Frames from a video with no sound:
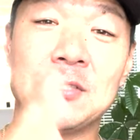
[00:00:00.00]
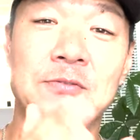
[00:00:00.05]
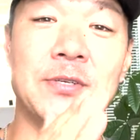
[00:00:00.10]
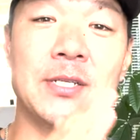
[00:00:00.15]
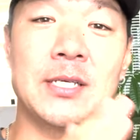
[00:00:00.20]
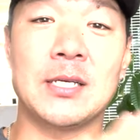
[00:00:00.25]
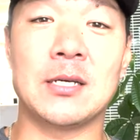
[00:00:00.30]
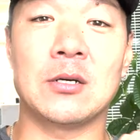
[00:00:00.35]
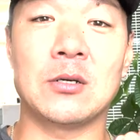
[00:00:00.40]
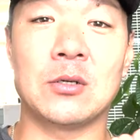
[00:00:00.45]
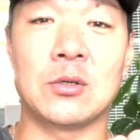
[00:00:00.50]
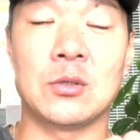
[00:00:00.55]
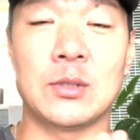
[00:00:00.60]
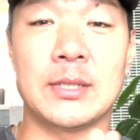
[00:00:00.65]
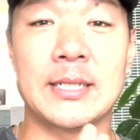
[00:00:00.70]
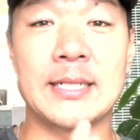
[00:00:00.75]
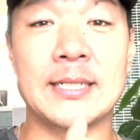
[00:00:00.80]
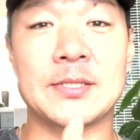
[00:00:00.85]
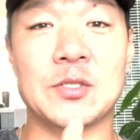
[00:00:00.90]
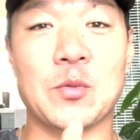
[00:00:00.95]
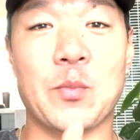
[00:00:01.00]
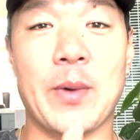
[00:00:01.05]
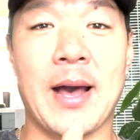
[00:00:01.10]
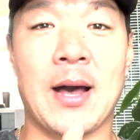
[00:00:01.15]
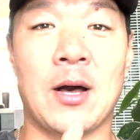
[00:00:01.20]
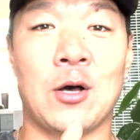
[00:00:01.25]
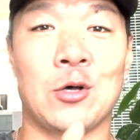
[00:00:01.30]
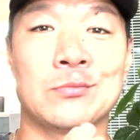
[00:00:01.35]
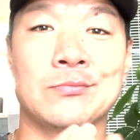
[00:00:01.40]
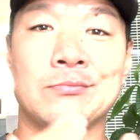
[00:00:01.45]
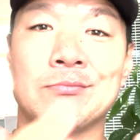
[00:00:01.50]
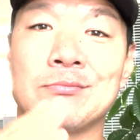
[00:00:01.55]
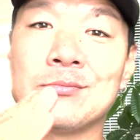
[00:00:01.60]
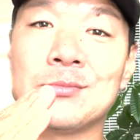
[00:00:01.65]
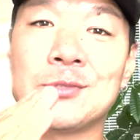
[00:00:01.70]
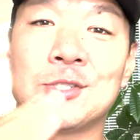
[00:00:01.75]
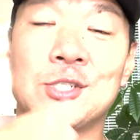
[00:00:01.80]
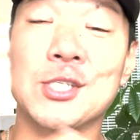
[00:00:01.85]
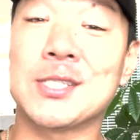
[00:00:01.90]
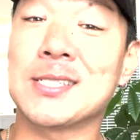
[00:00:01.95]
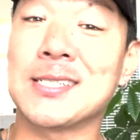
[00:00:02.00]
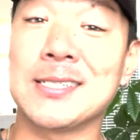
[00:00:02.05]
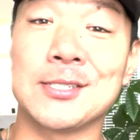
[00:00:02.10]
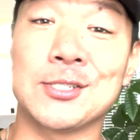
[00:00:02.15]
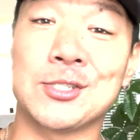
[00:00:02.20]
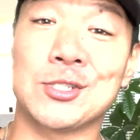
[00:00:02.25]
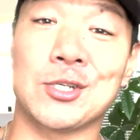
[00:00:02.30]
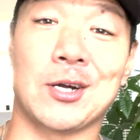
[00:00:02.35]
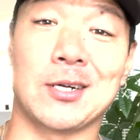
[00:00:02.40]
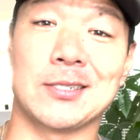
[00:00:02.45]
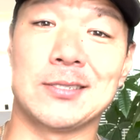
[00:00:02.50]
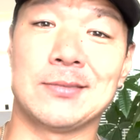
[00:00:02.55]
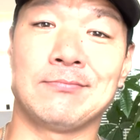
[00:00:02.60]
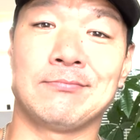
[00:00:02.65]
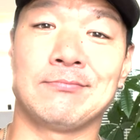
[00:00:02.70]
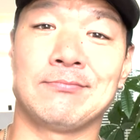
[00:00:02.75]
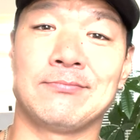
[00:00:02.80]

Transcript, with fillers: video is about just getting started.